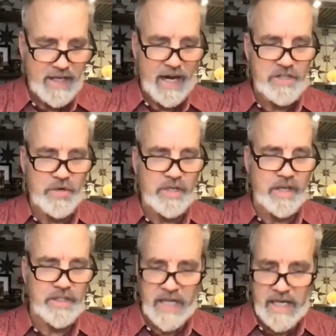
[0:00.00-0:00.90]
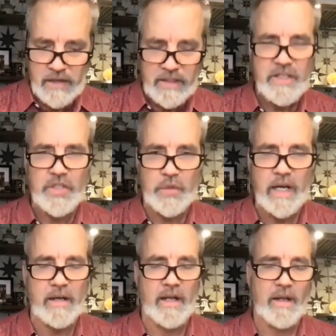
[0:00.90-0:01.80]
as you continually
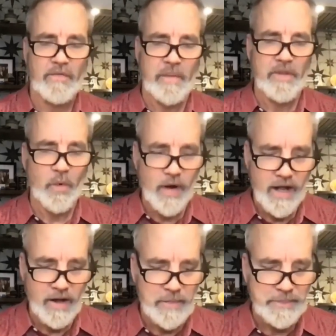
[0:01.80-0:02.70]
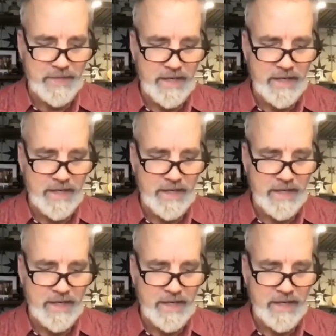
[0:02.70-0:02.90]
drink from the well.